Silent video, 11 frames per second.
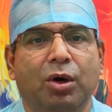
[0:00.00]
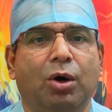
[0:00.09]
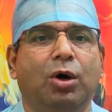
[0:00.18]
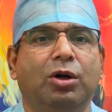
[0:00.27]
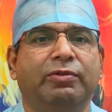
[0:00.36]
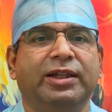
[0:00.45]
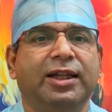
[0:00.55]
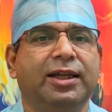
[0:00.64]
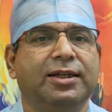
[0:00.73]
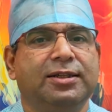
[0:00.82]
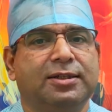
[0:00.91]
Or when
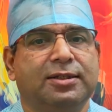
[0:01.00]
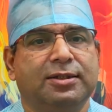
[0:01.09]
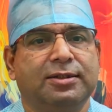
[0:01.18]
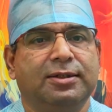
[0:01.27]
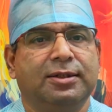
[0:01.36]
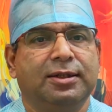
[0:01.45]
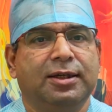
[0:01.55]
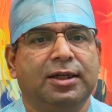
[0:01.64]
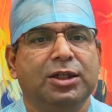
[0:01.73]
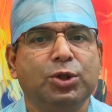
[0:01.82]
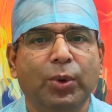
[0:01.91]
there is
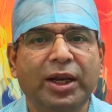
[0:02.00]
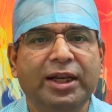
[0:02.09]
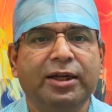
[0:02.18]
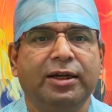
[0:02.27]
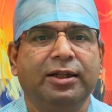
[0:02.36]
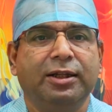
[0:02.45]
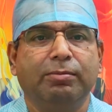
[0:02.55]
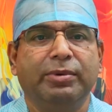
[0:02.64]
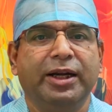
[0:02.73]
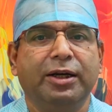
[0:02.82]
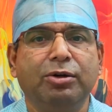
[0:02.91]
swelling in the
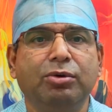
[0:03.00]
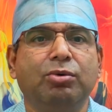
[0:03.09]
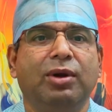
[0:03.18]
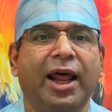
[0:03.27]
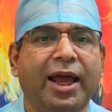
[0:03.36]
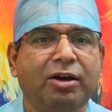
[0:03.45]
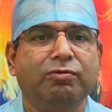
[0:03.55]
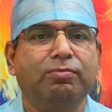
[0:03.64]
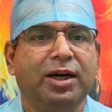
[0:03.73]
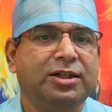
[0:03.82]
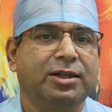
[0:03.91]
brain due to lack
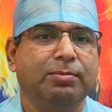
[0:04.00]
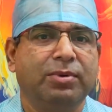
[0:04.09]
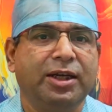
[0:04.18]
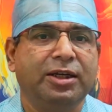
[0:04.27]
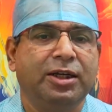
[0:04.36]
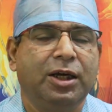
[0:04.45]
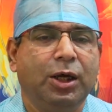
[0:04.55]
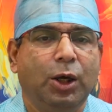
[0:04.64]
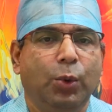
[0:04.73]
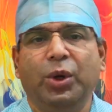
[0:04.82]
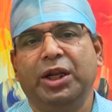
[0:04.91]
of blood supply,
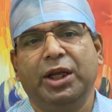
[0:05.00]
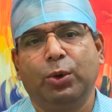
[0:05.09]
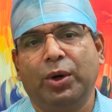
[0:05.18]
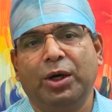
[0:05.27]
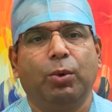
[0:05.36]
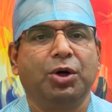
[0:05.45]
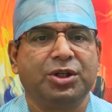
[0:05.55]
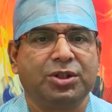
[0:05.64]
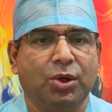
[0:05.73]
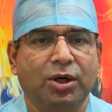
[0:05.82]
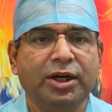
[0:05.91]
we require what
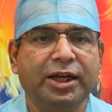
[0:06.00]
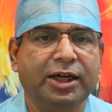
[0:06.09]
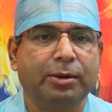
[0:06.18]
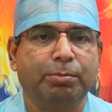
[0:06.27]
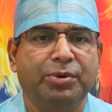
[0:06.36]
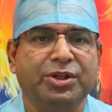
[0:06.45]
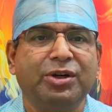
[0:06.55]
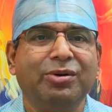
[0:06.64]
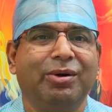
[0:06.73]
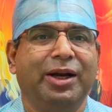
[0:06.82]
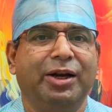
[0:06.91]
is called a
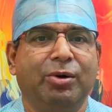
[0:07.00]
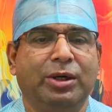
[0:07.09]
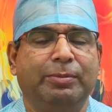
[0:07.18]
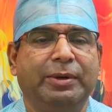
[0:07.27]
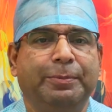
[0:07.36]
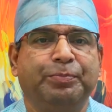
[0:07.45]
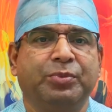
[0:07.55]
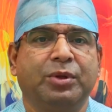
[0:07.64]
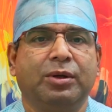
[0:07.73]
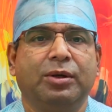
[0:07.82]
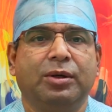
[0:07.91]
decompression
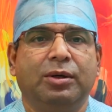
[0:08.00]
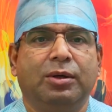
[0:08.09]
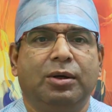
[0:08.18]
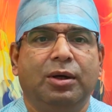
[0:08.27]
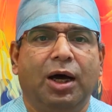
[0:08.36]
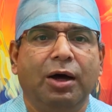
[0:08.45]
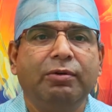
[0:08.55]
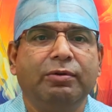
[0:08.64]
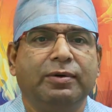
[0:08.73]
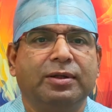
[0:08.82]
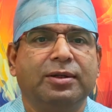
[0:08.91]
craniotomy.
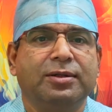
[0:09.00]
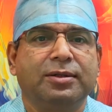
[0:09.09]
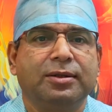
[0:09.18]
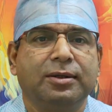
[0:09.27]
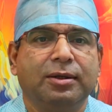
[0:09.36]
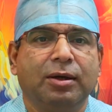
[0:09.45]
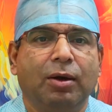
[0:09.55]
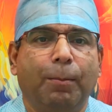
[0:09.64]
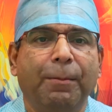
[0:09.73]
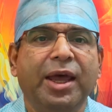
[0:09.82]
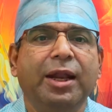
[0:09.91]
However, the
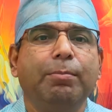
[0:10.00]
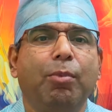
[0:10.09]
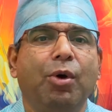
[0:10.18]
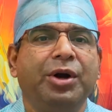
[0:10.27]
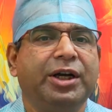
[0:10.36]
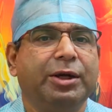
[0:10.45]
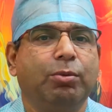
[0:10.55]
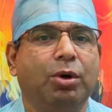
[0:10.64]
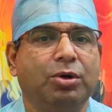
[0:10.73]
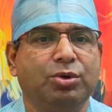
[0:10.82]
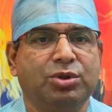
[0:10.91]
main point I
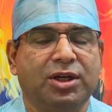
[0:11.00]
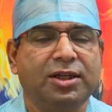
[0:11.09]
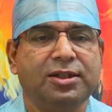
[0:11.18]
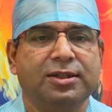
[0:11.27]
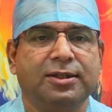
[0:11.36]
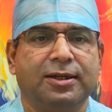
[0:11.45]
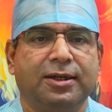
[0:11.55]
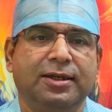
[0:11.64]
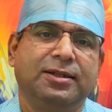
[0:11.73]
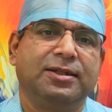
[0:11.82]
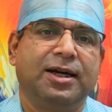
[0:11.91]
want to stress
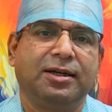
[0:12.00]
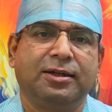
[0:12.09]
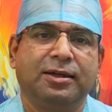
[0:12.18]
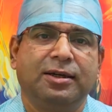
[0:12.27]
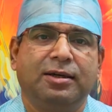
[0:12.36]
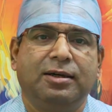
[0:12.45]
is that